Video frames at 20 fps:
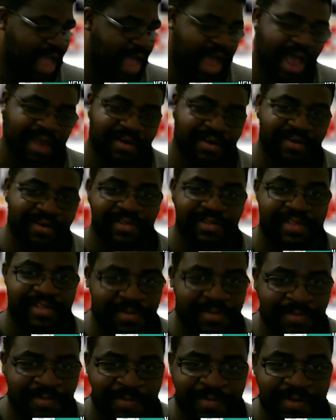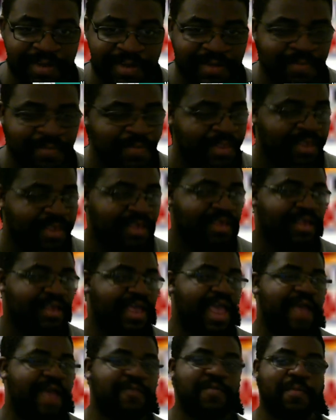listen.
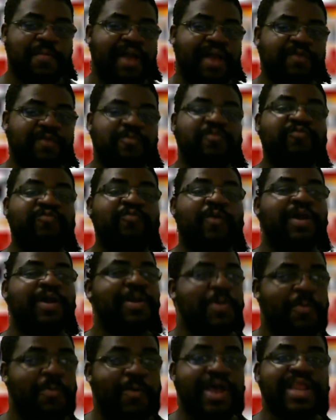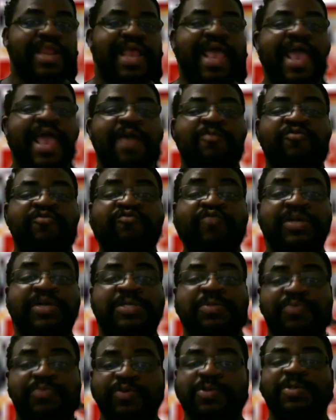Everybody was wondering where the heck was
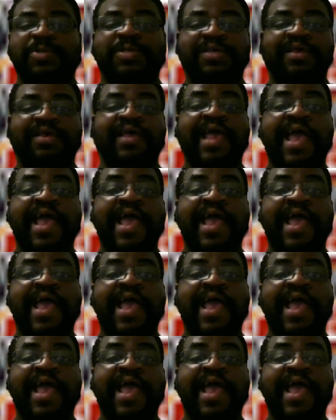Retribution.